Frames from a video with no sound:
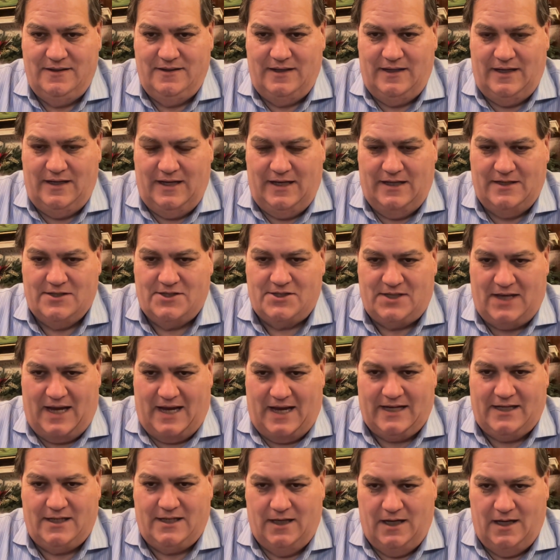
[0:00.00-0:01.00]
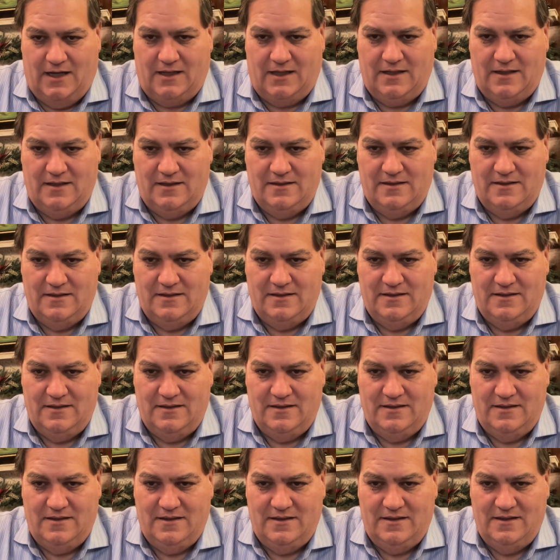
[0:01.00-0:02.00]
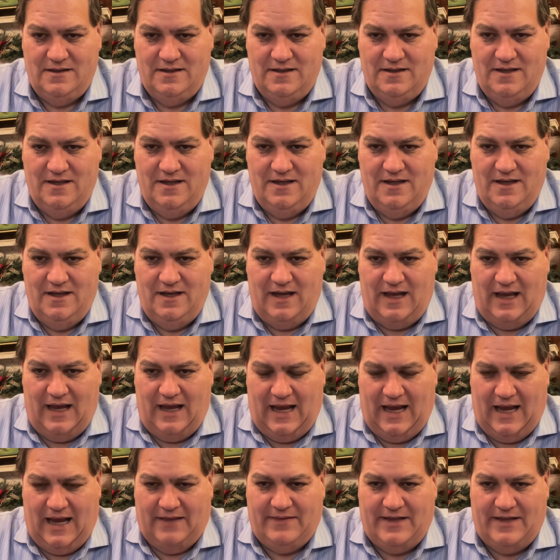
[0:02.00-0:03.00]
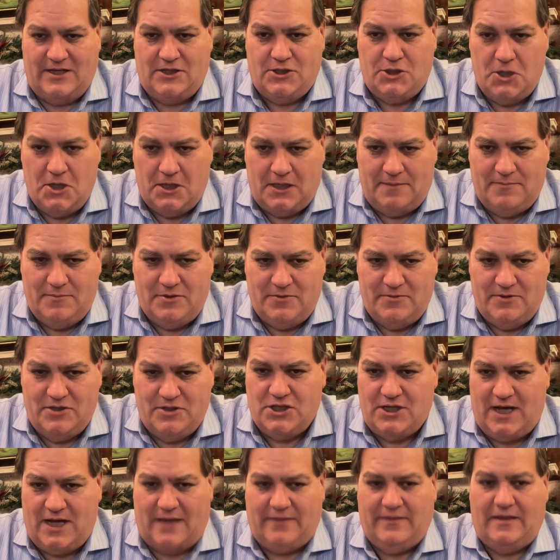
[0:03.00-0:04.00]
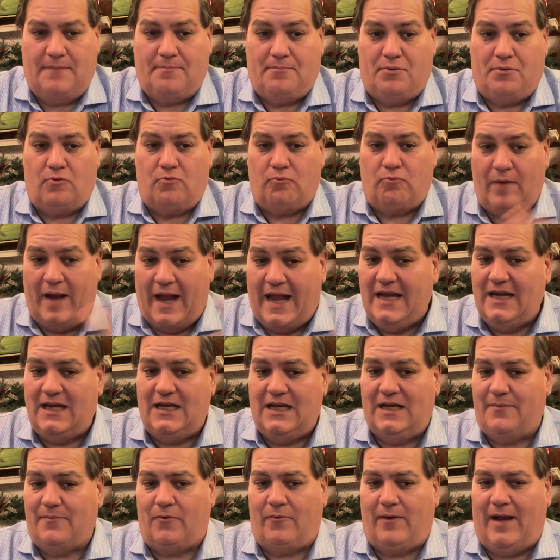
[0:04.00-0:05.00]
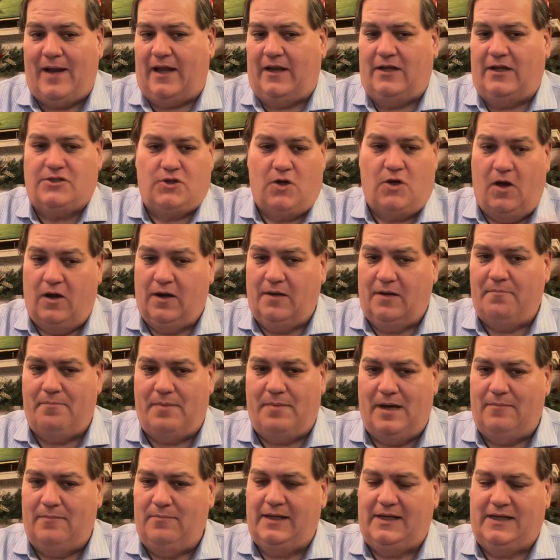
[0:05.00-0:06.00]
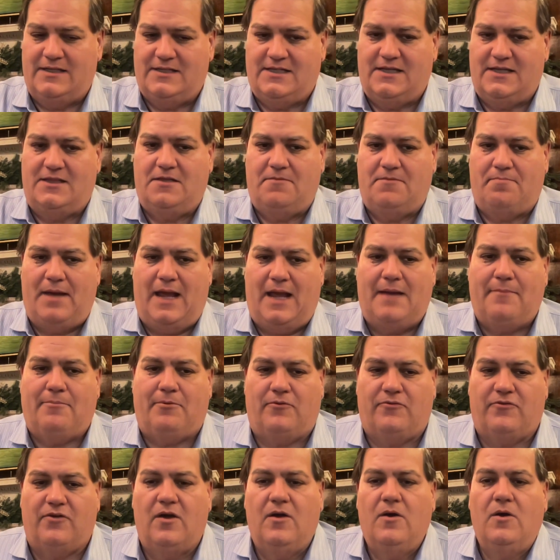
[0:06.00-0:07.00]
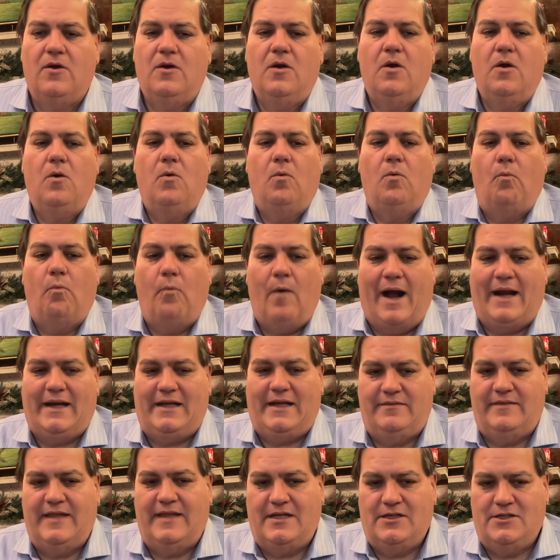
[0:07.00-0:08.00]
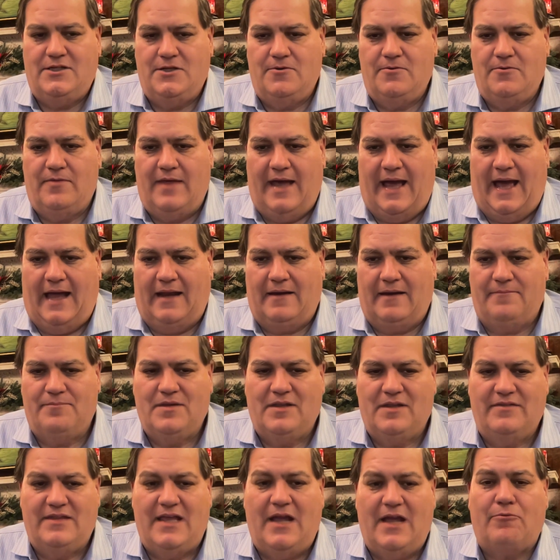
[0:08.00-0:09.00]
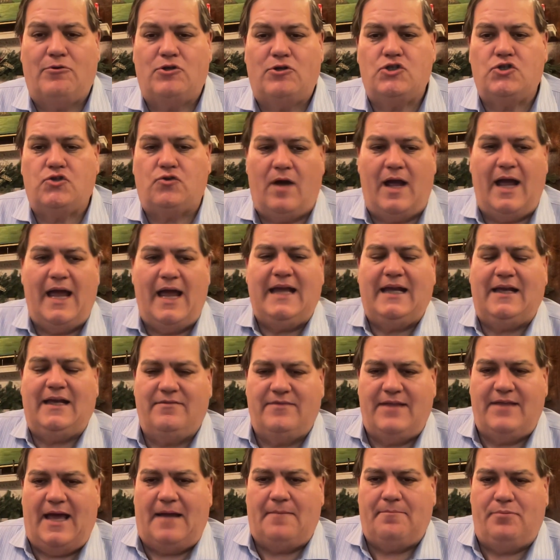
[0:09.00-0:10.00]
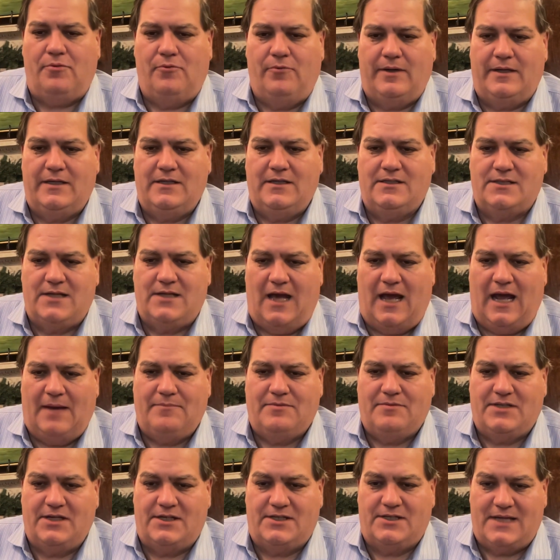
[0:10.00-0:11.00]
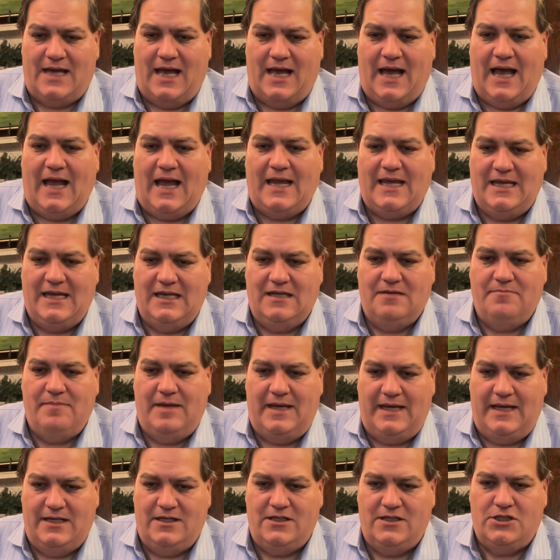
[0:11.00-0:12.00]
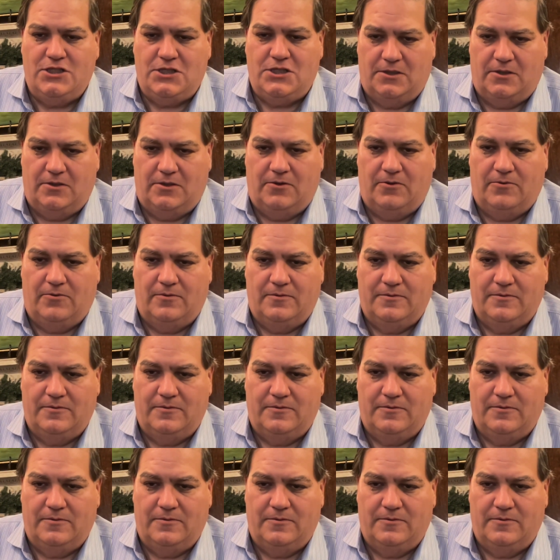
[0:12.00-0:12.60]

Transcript: in Sai Kung. Mm-hmm. And they took him to his yacht and they paraded him around. It's all in public. It's in the papers. Why did they do that? They were trying at that point in time to tie him into